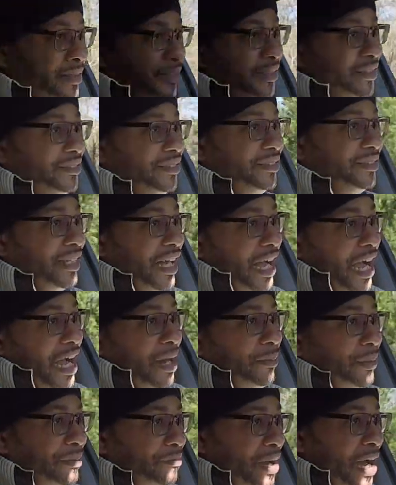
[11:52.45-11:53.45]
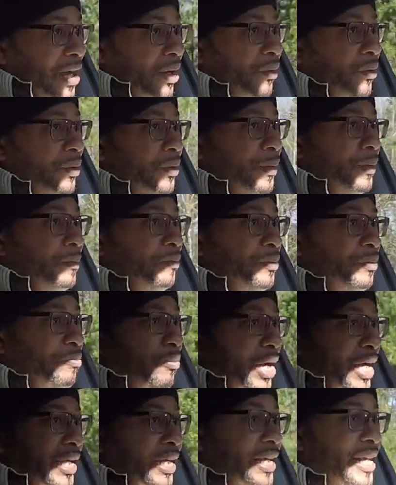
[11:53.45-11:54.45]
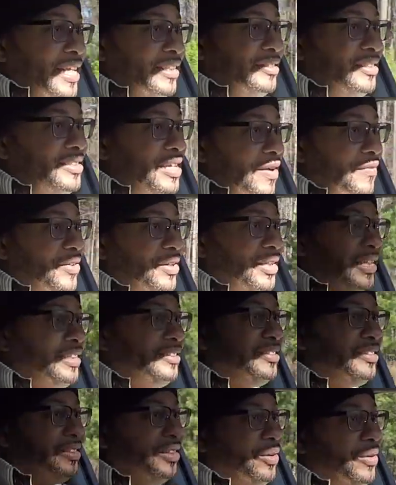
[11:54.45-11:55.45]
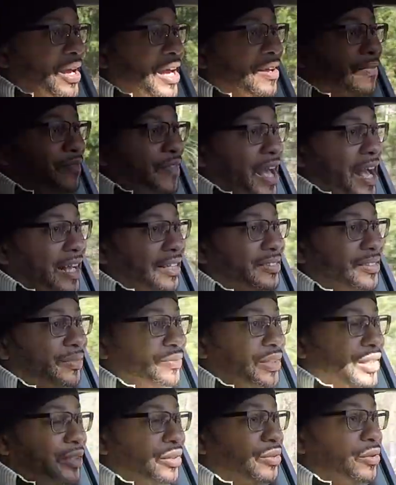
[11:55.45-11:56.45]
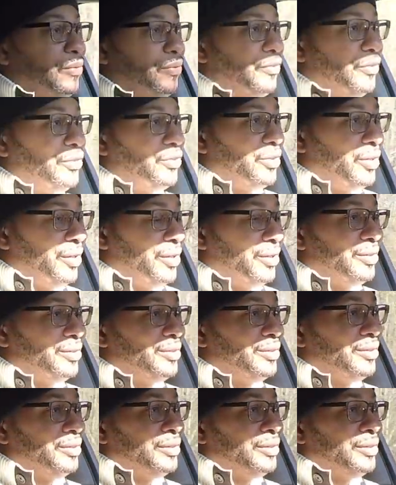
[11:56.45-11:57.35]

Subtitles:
This is a hybrid model, but it's definitely still a fast vehicle for sure.